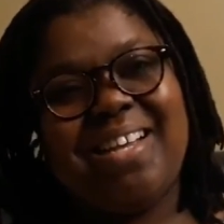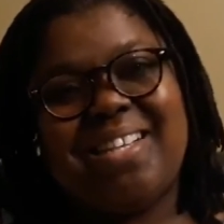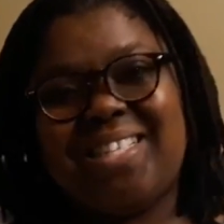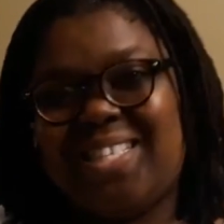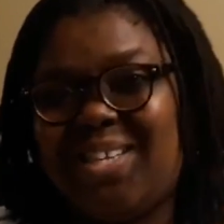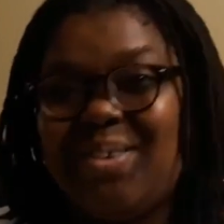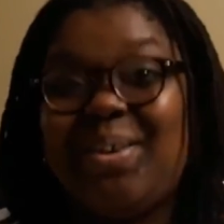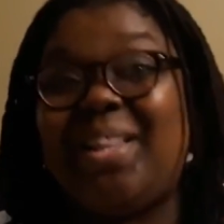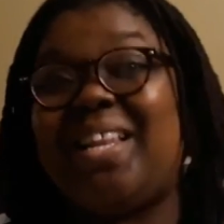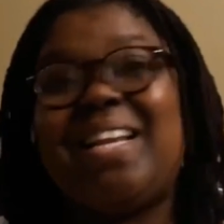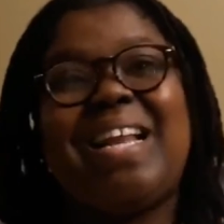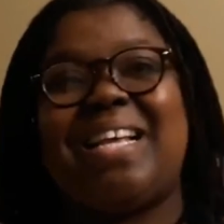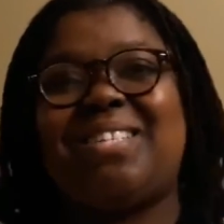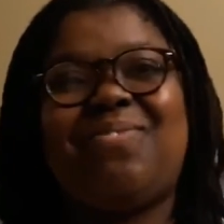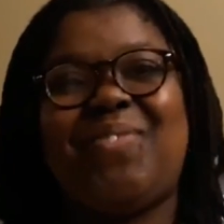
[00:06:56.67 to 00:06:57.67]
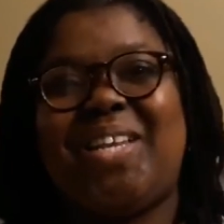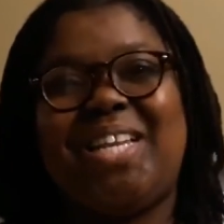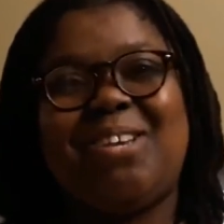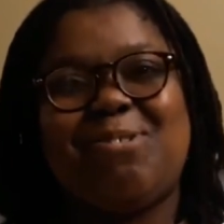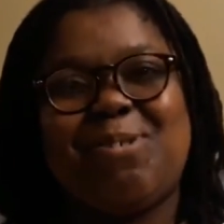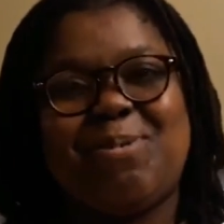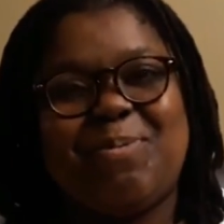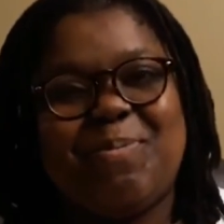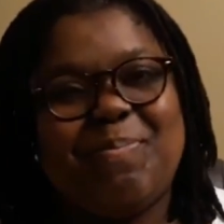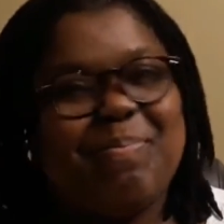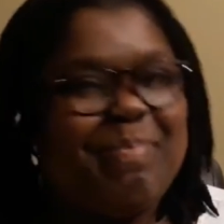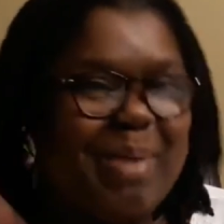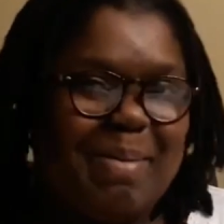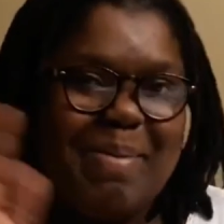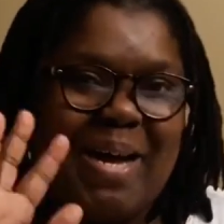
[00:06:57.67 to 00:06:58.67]
See you in the next video.
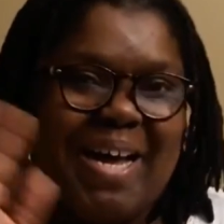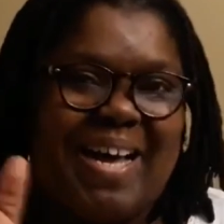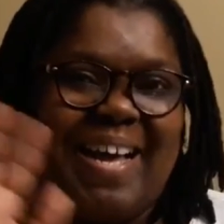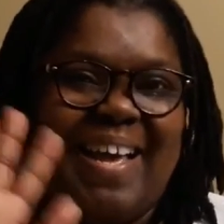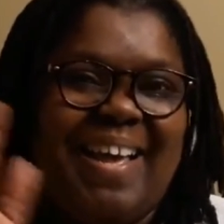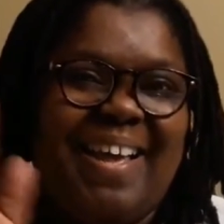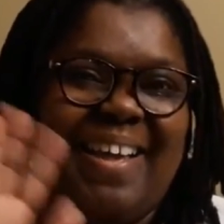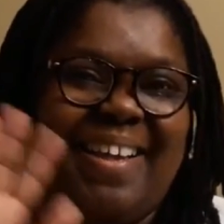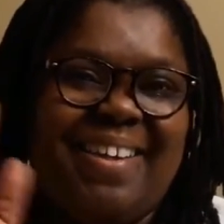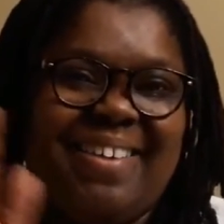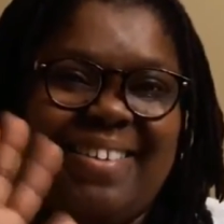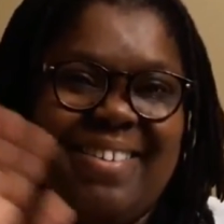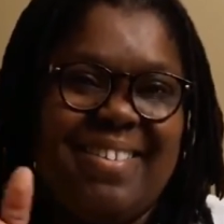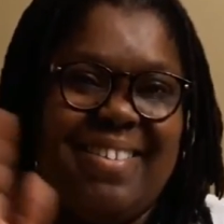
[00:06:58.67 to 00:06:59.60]
Bye-bye.